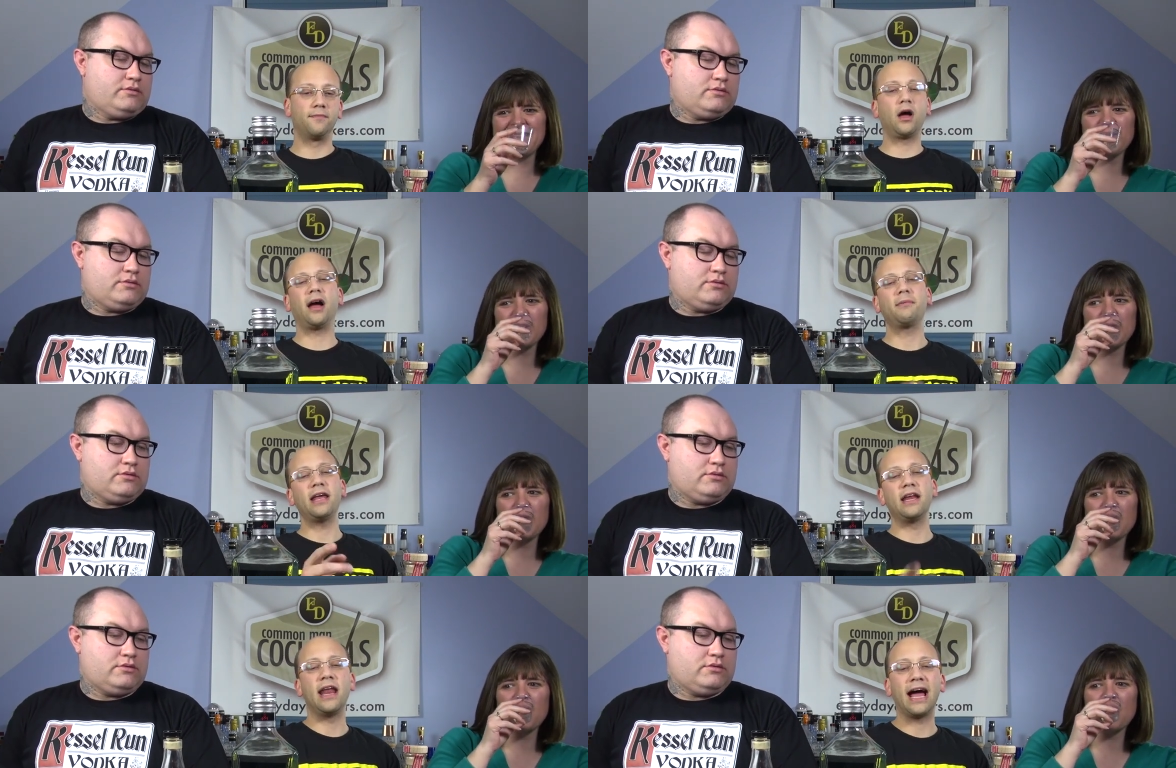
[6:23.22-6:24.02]
Speaker 1: well, I'm
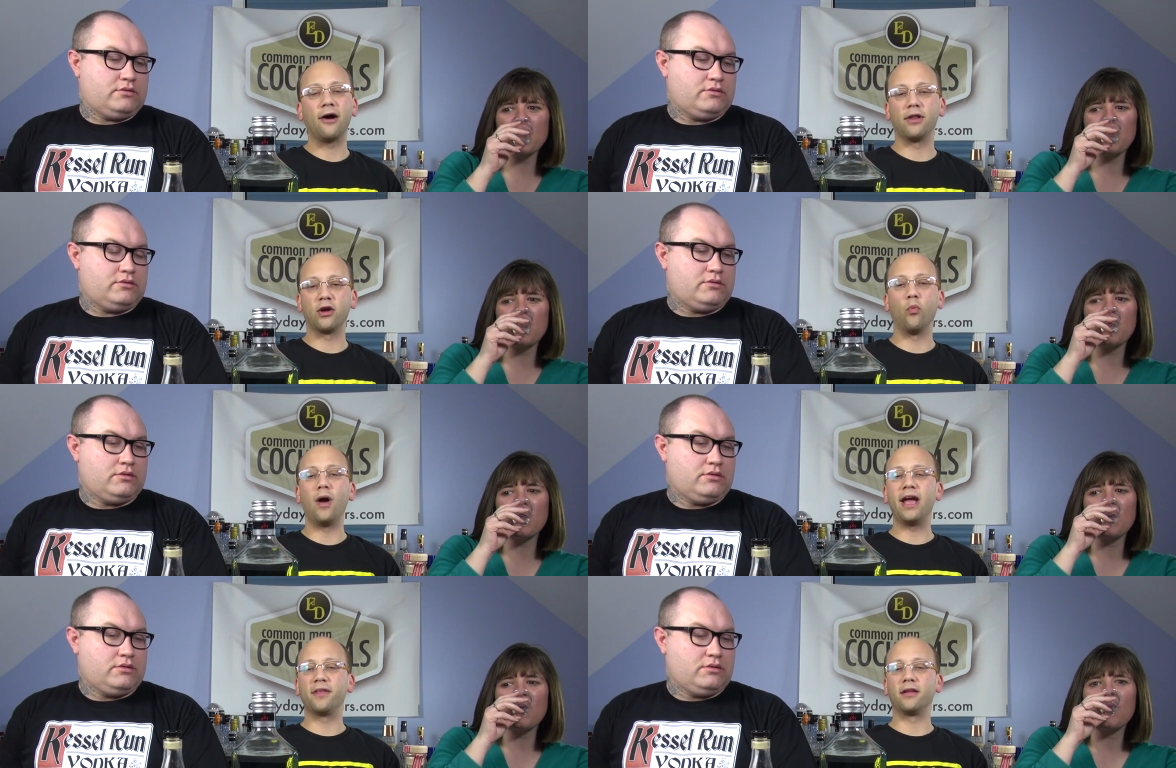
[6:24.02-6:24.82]
getting it now, like
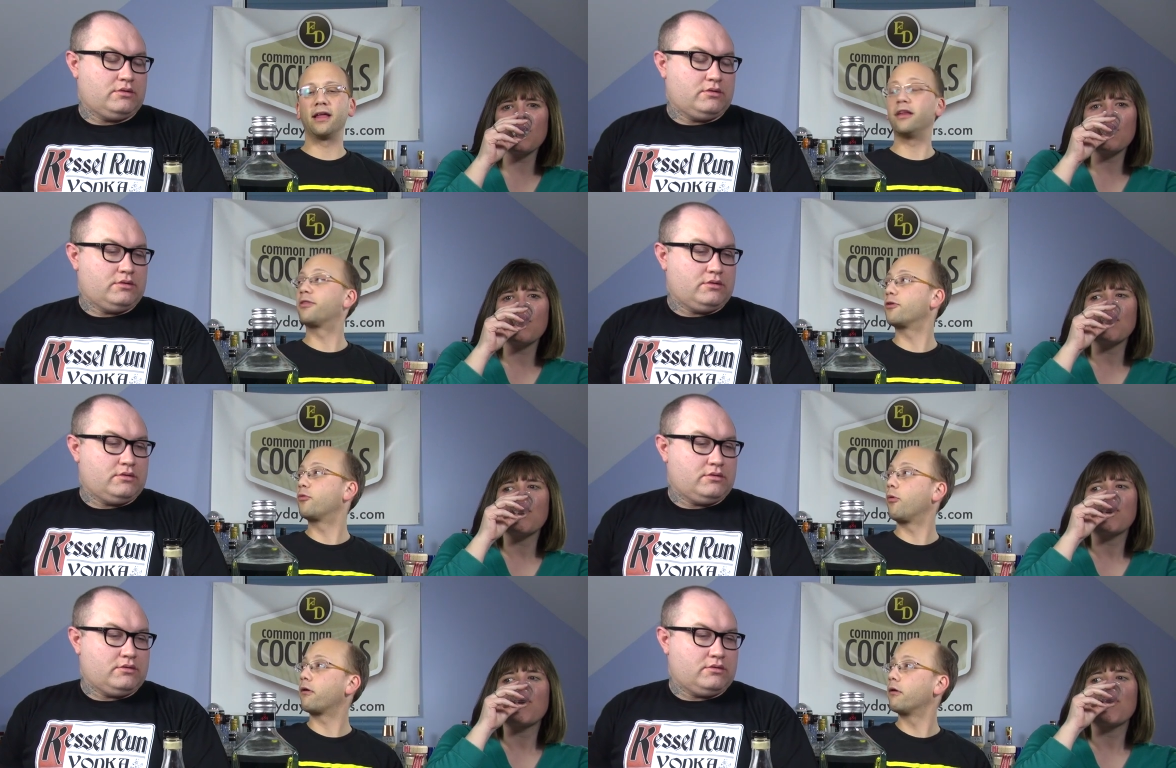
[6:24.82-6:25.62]
way in the late
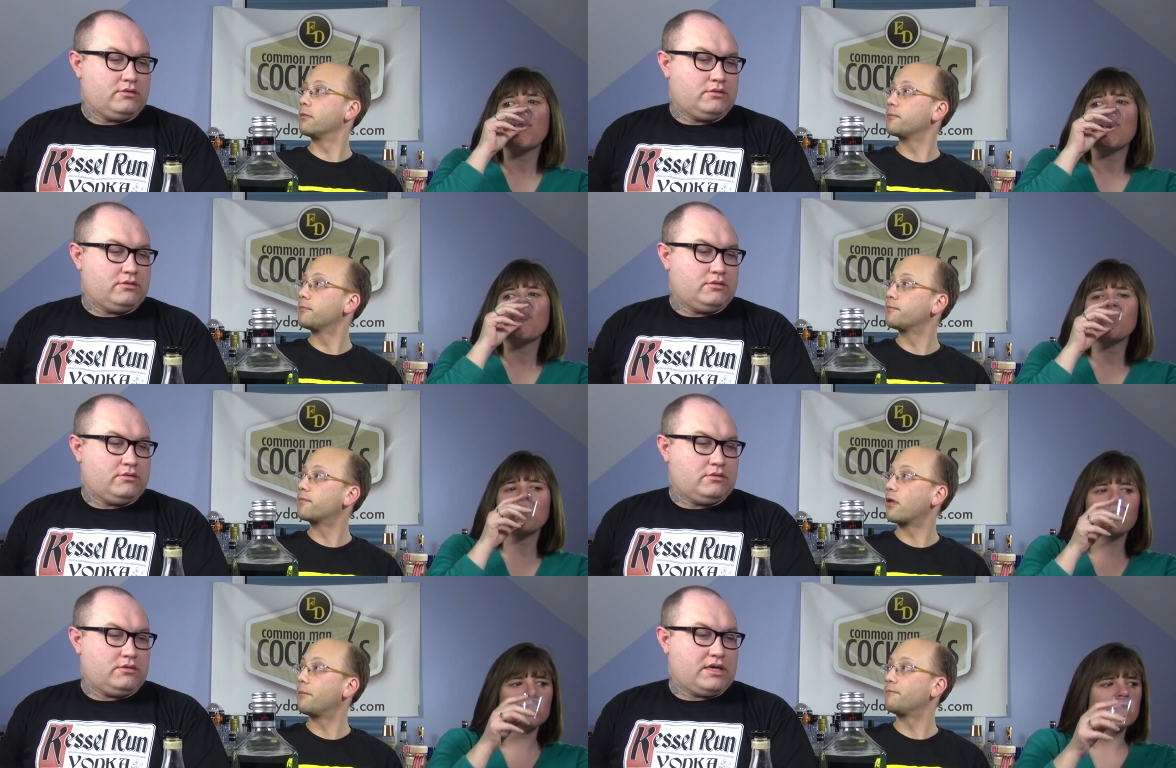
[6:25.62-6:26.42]
third quarter.
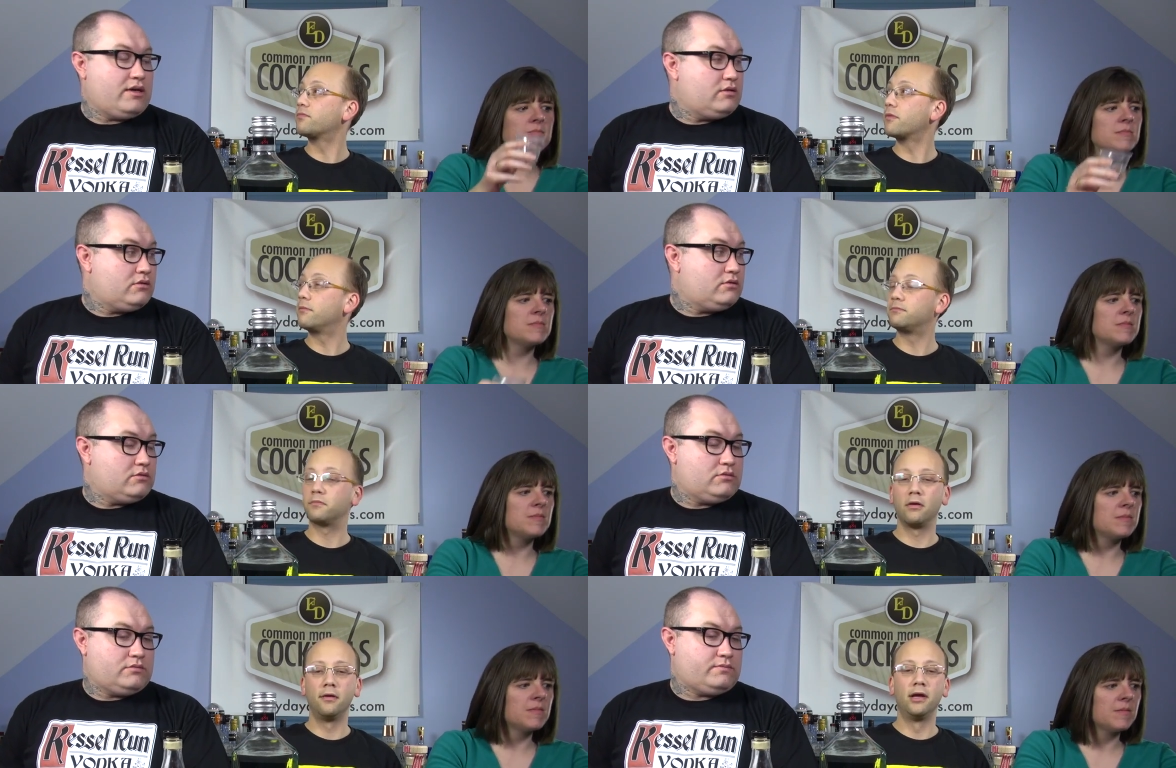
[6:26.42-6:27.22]
Yeah.
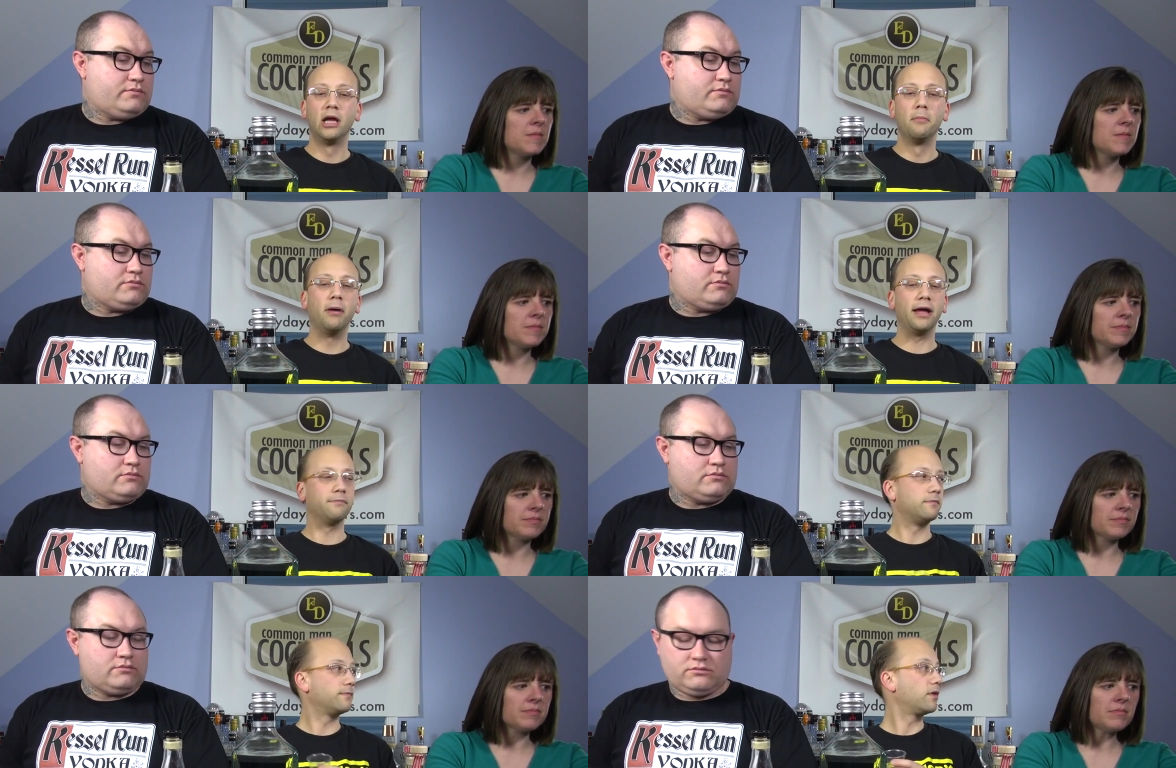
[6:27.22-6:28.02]

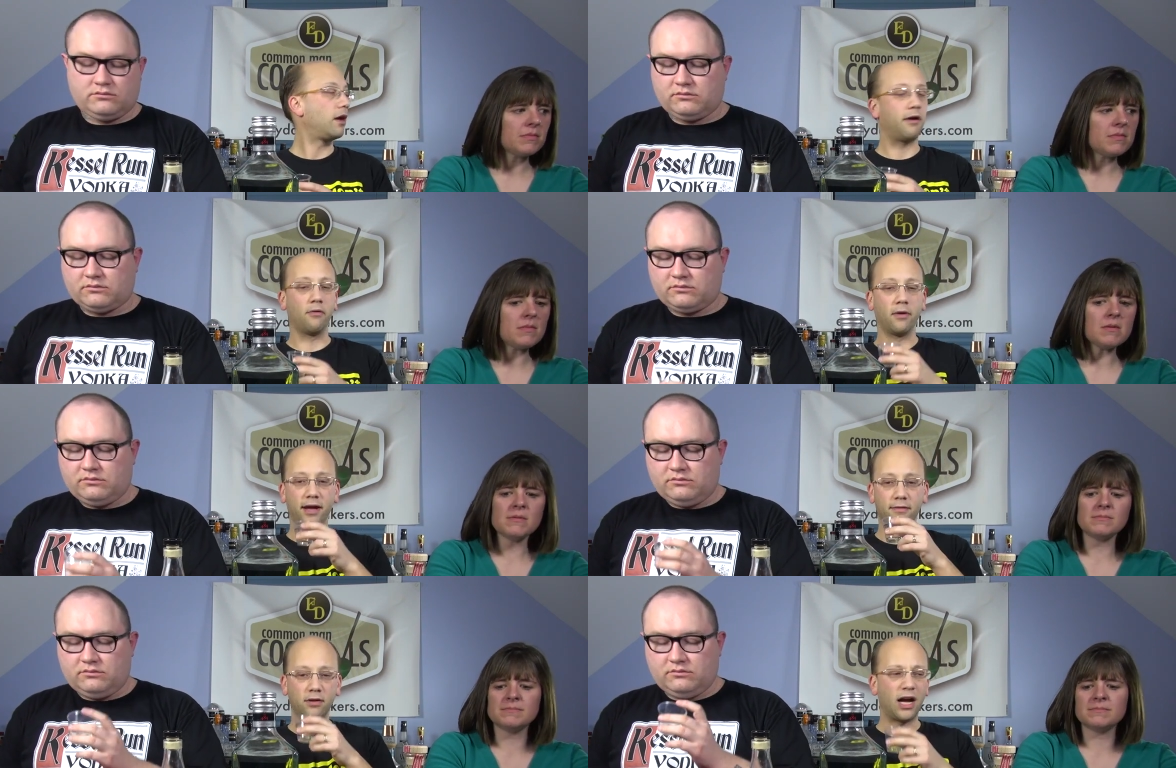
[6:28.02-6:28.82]
But not right
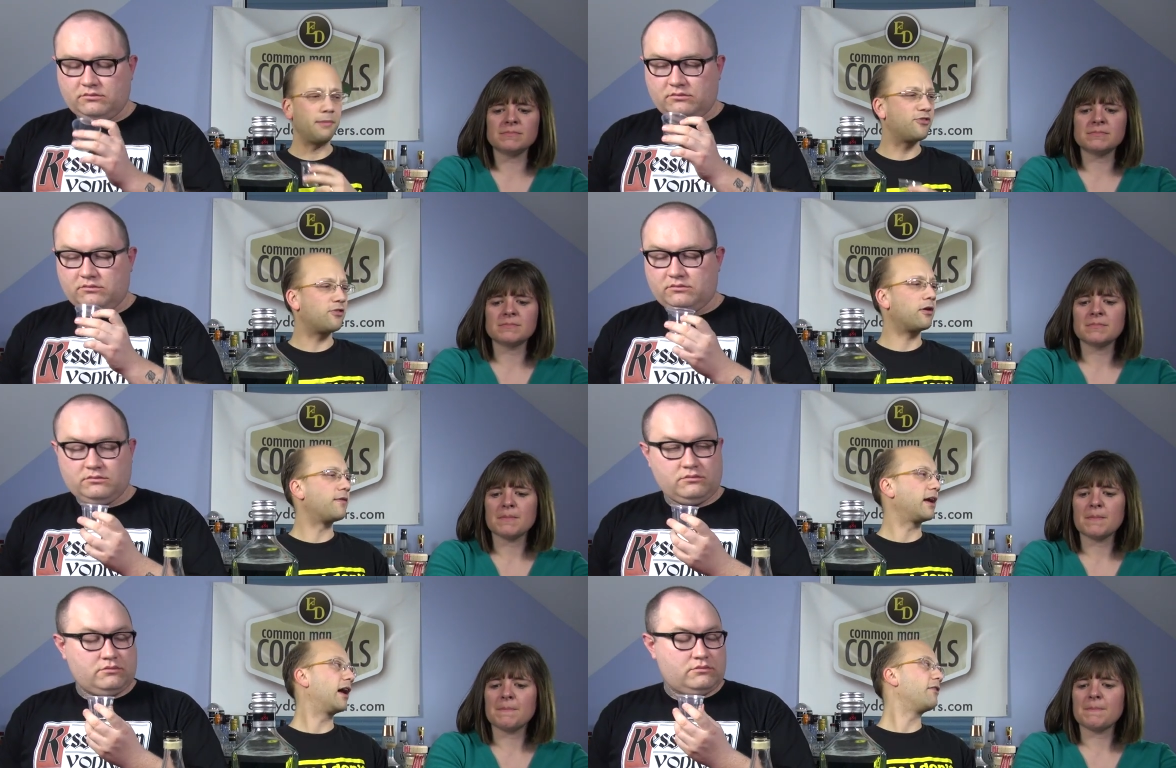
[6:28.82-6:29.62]
away. I'm
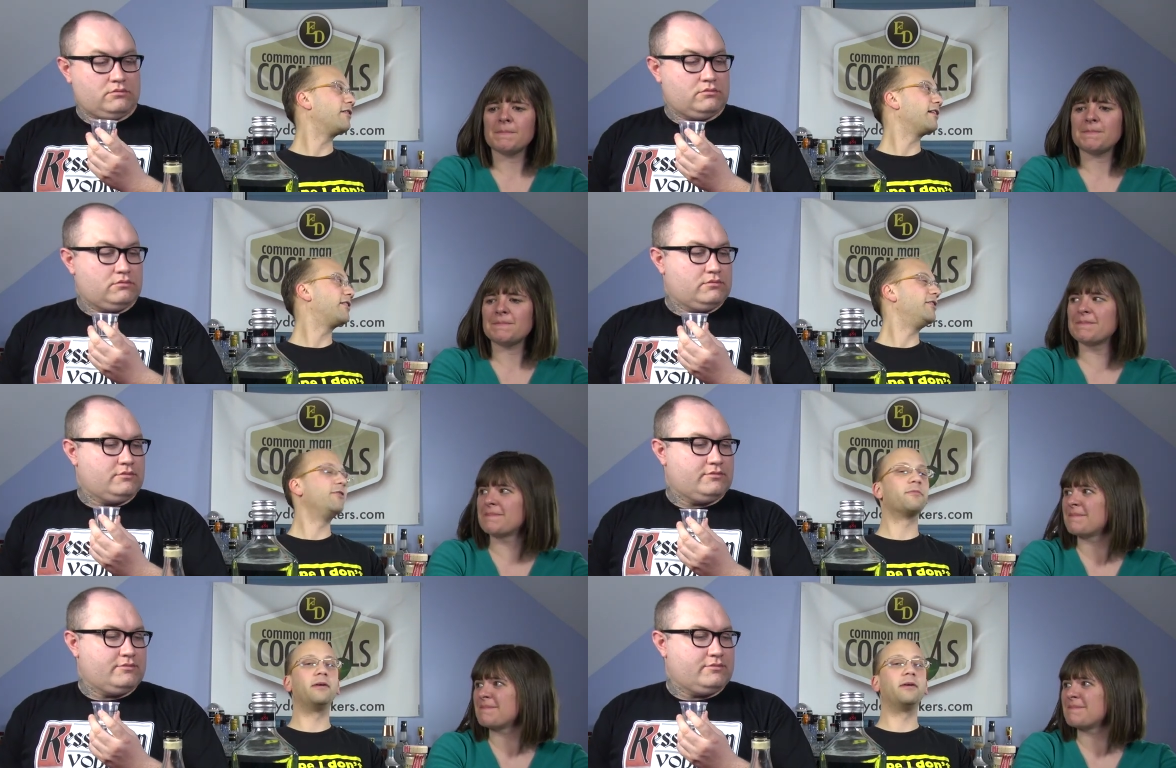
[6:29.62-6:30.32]
starving. I really could use